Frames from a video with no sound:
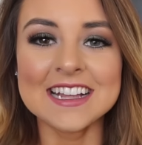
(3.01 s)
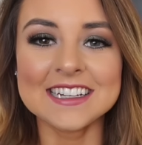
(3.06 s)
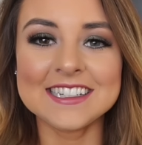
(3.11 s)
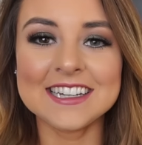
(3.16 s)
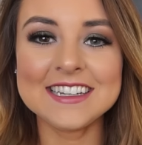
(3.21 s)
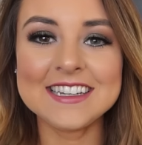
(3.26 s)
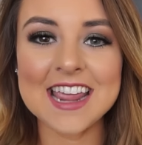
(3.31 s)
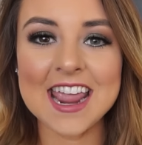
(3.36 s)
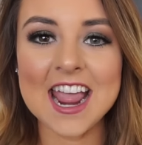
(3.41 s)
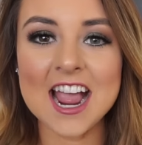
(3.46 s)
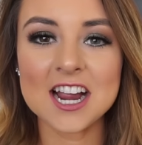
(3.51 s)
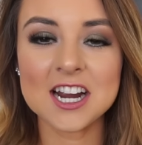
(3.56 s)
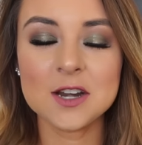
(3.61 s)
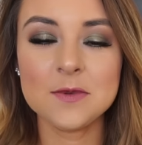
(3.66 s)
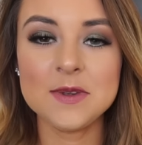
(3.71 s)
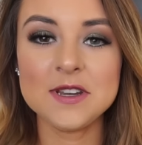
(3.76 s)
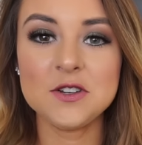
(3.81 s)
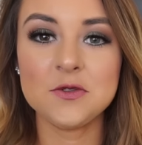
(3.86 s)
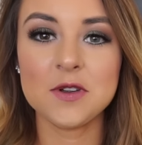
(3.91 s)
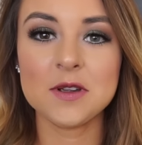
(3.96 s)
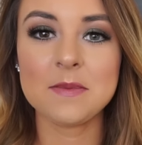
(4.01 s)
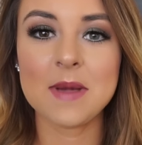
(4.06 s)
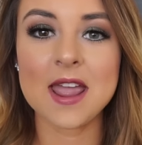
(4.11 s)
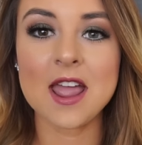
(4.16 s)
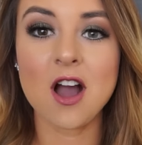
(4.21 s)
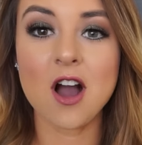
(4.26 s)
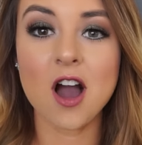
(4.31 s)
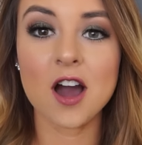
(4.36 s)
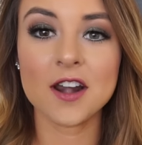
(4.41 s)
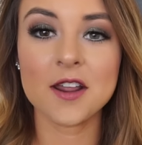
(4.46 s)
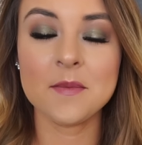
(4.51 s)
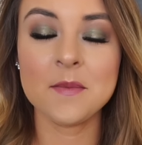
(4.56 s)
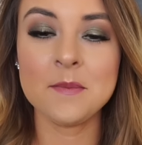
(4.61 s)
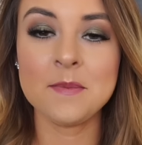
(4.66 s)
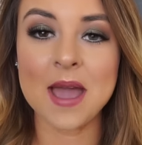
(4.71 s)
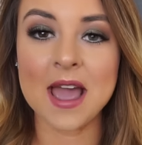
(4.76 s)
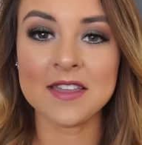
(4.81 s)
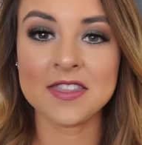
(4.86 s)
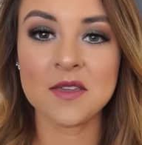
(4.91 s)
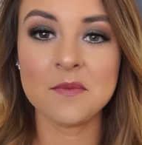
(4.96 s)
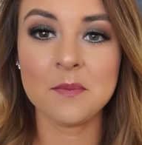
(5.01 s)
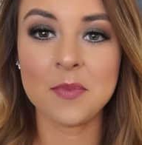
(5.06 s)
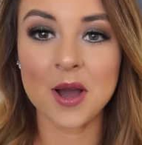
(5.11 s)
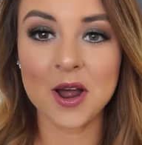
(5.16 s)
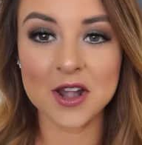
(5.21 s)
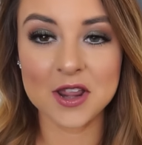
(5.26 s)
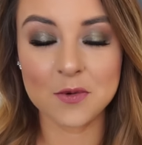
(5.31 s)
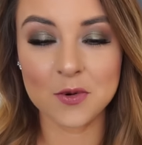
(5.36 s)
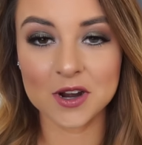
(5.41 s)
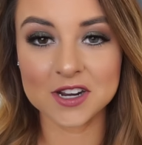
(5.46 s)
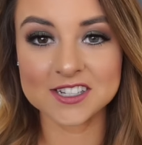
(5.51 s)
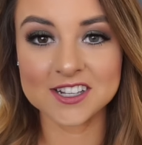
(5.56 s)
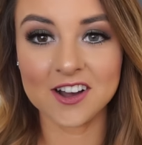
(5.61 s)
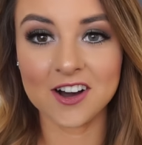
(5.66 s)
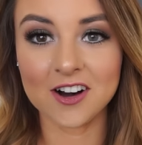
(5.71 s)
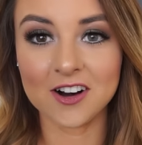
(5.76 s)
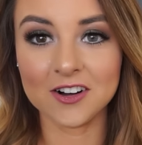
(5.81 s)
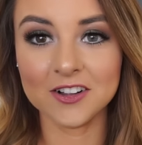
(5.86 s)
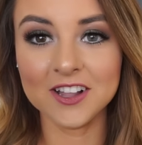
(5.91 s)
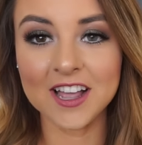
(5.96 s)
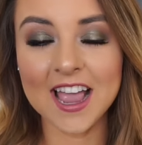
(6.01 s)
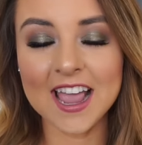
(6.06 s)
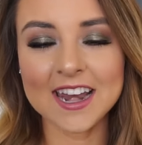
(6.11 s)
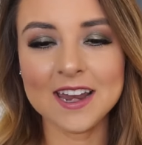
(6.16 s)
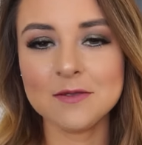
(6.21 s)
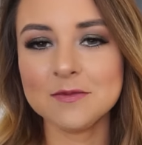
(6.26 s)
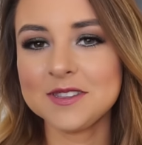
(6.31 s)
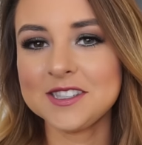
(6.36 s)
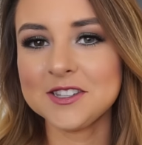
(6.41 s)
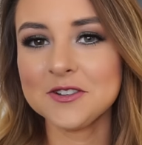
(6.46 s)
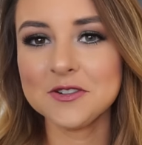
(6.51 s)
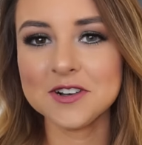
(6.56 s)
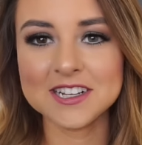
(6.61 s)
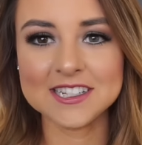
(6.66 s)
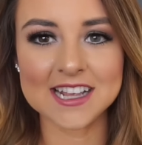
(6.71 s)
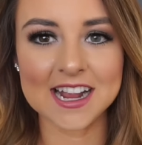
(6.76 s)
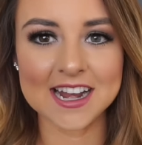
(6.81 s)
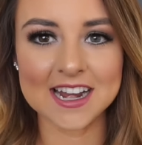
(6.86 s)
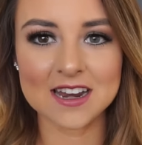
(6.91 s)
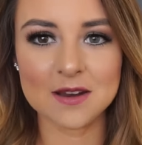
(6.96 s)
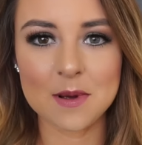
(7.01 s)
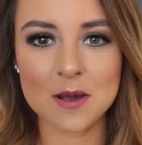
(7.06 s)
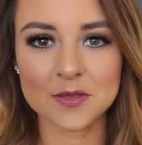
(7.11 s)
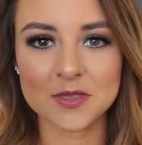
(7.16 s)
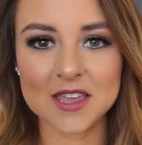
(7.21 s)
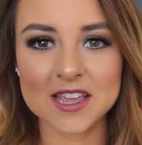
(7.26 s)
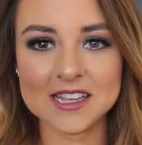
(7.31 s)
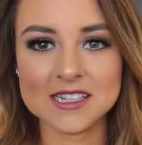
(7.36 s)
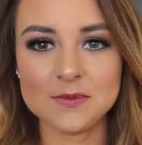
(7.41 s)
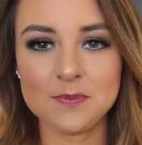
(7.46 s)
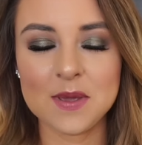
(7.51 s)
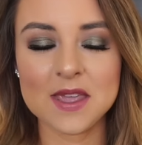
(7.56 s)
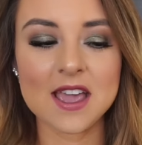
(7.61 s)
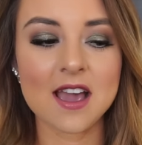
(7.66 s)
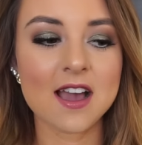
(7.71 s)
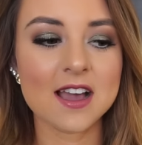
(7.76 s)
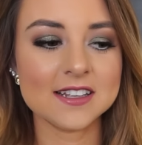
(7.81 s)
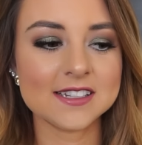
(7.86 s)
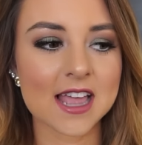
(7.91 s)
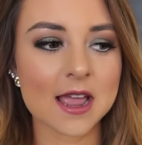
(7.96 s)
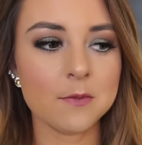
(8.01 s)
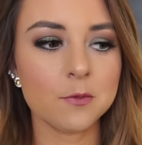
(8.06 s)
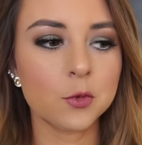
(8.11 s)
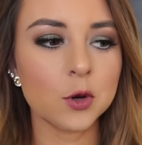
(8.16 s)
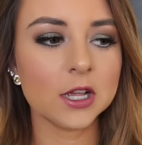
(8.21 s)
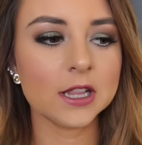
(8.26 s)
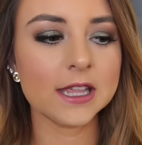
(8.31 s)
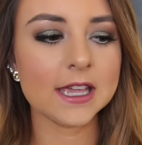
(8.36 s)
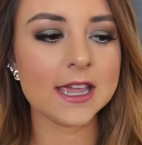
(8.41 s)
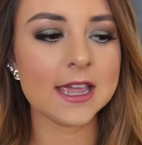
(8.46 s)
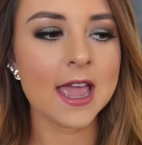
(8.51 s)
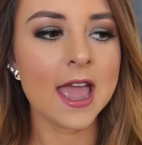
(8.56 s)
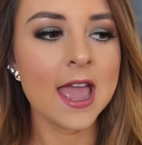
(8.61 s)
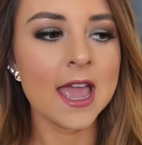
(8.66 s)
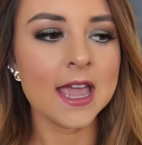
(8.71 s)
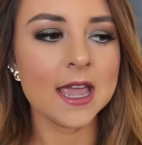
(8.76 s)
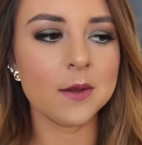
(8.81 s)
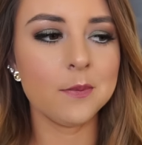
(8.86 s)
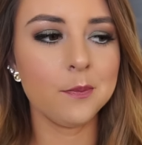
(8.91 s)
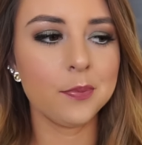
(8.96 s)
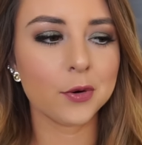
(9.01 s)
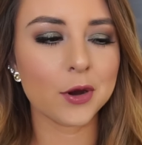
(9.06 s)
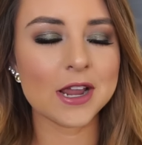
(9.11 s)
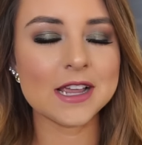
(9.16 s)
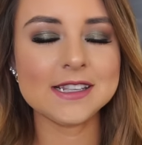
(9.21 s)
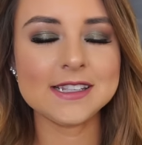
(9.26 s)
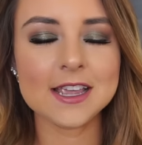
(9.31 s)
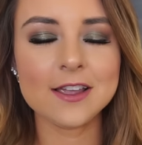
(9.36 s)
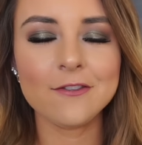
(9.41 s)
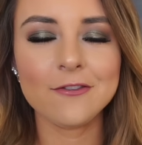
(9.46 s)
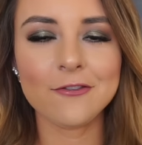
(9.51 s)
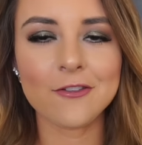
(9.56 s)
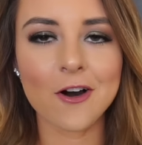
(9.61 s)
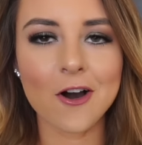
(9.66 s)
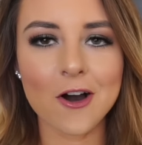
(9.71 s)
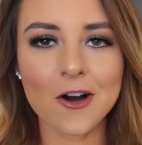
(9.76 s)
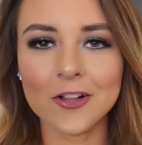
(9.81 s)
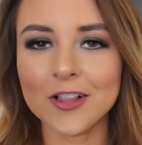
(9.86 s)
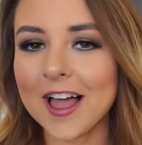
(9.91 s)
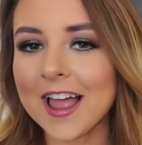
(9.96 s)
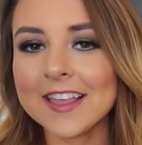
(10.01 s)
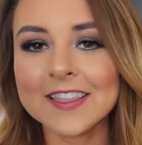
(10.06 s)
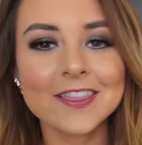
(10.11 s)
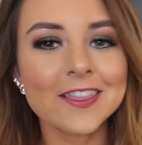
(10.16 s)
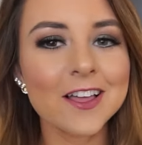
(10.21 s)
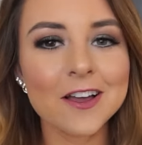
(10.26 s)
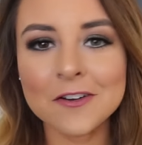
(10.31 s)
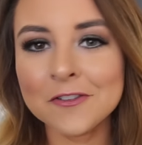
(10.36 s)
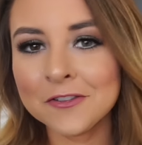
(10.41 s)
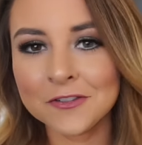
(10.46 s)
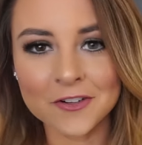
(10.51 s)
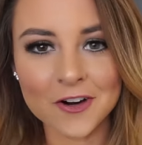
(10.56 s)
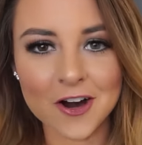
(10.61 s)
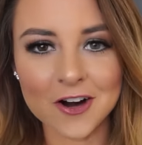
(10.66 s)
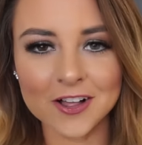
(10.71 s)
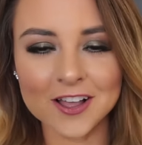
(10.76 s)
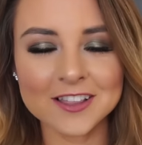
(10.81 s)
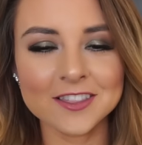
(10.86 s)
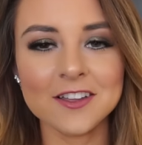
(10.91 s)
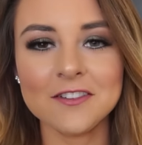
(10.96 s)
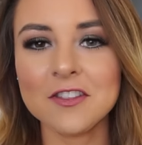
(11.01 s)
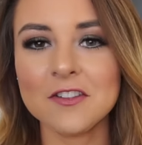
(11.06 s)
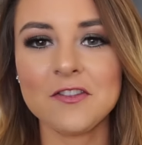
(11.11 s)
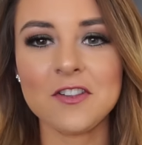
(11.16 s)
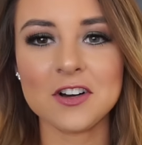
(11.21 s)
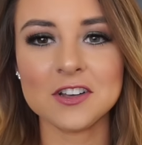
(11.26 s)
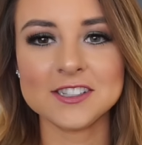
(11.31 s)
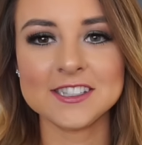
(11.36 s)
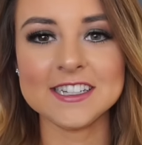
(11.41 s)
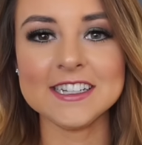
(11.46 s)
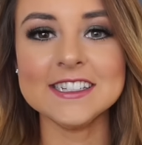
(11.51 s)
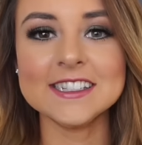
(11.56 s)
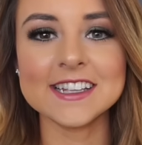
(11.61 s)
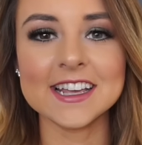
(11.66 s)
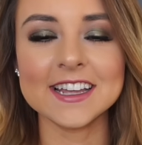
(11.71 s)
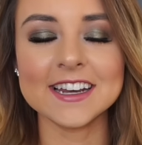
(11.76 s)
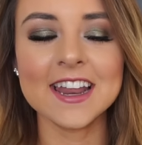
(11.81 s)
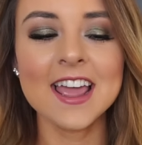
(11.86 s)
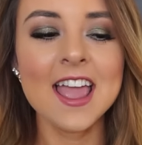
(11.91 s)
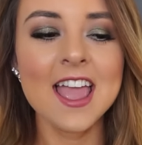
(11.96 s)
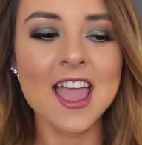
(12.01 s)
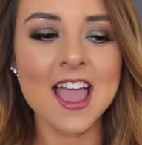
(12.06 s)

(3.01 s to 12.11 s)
Today I'm gonna be doing my autumn Bath and Body Works haul and I'm so excited about this because I'm really embracing fall. I love fall, I love the fall season.